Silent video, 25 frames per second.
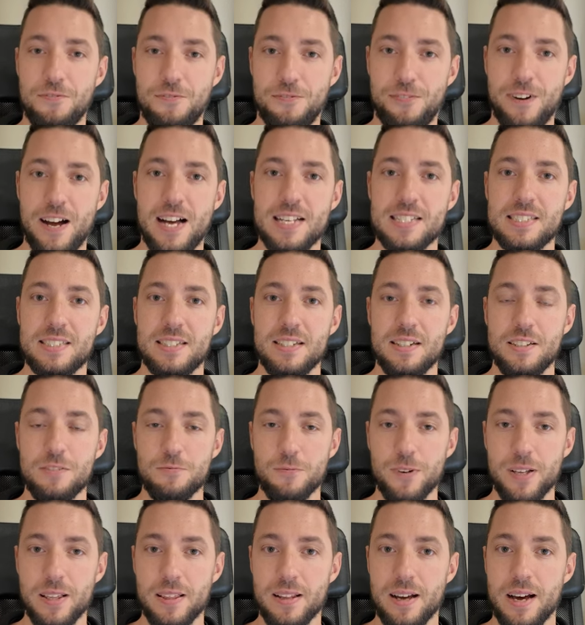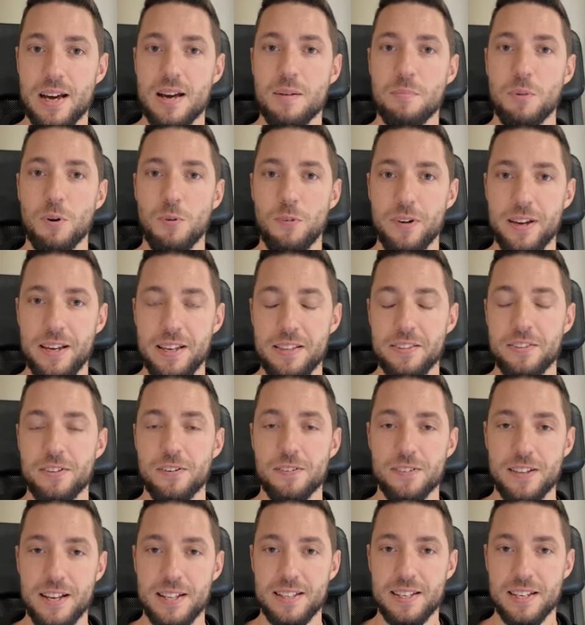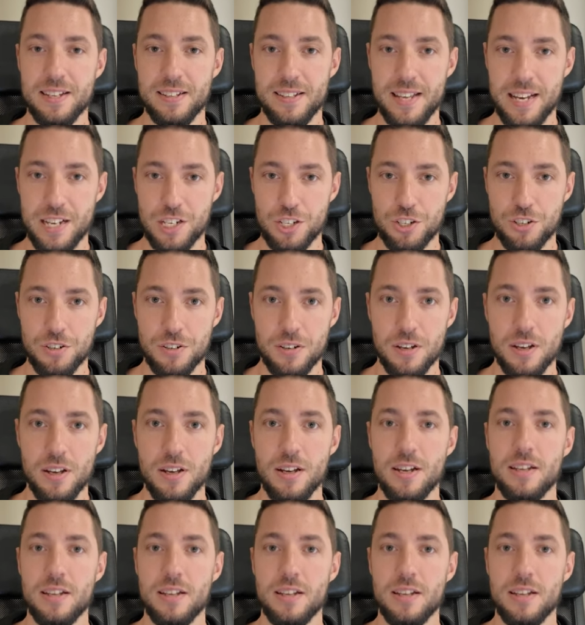fast and reliable internet connection.